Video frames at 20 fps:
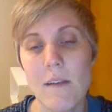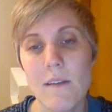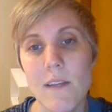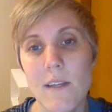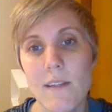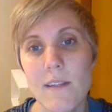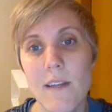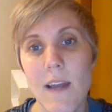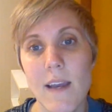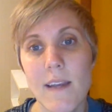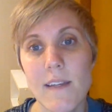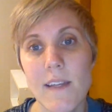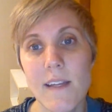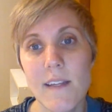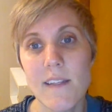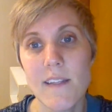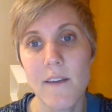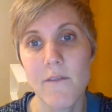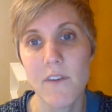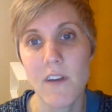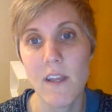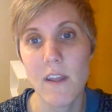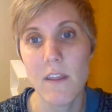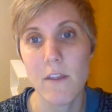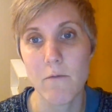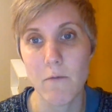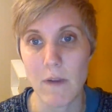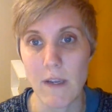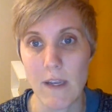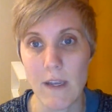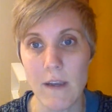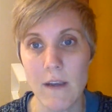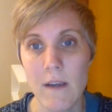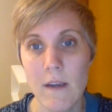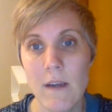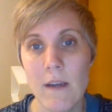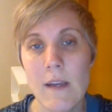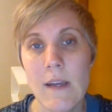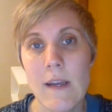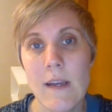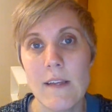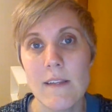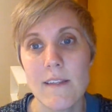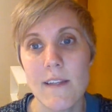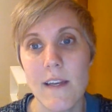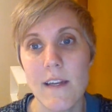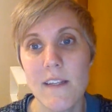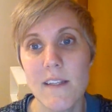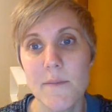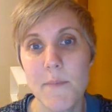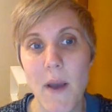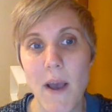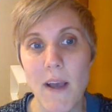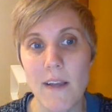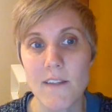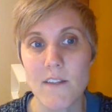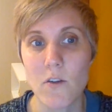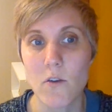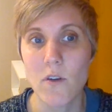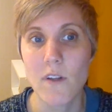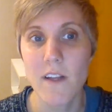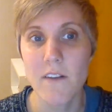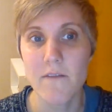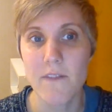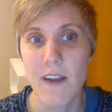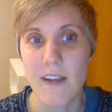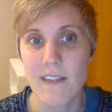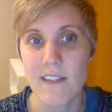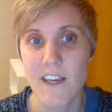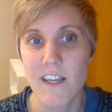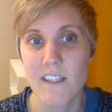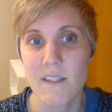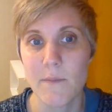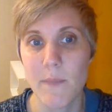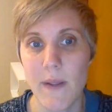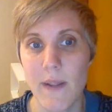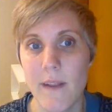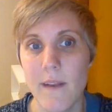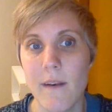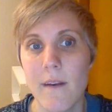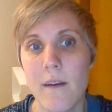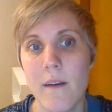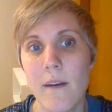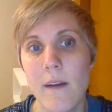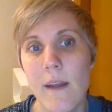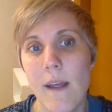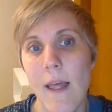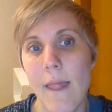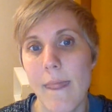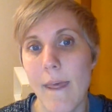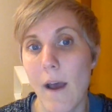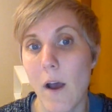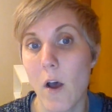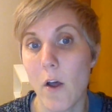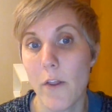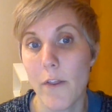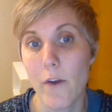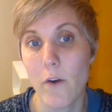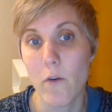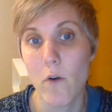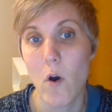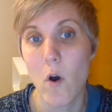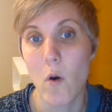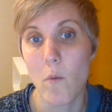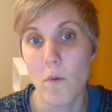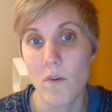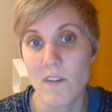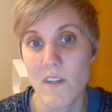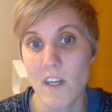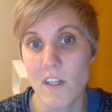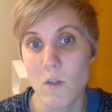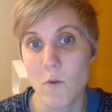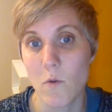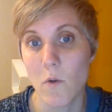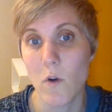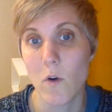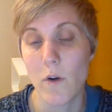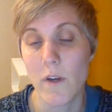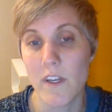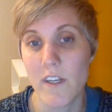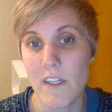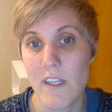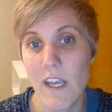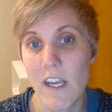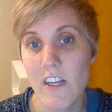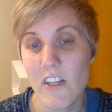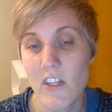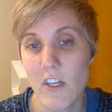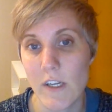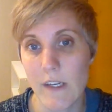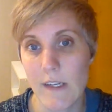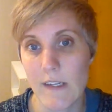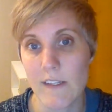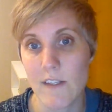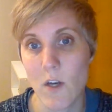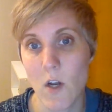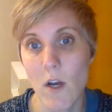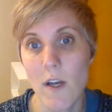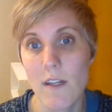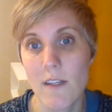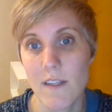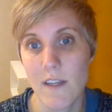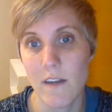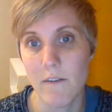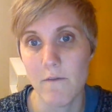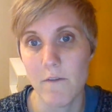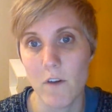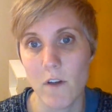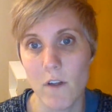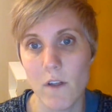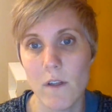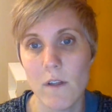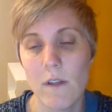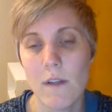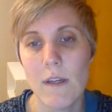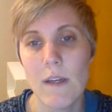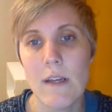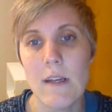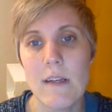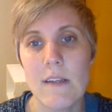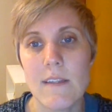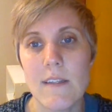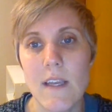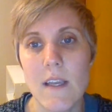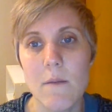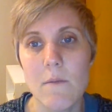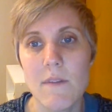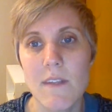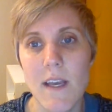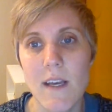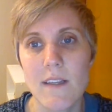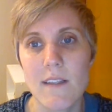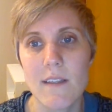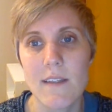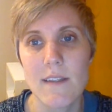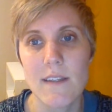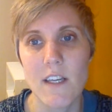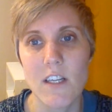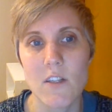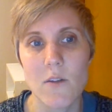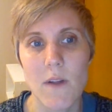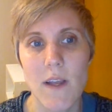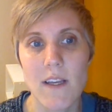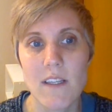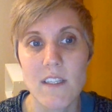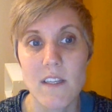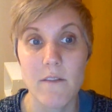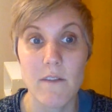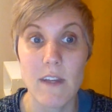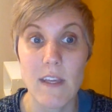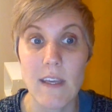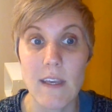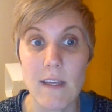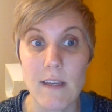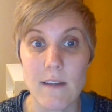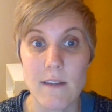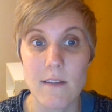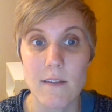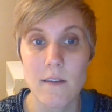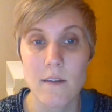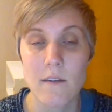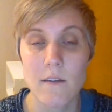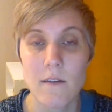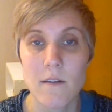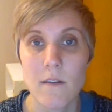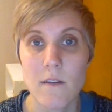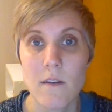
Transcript: Since 1973, Synod's pastoral advice has been that although homosexual orientation is not sinful, same-sex sexual activity is.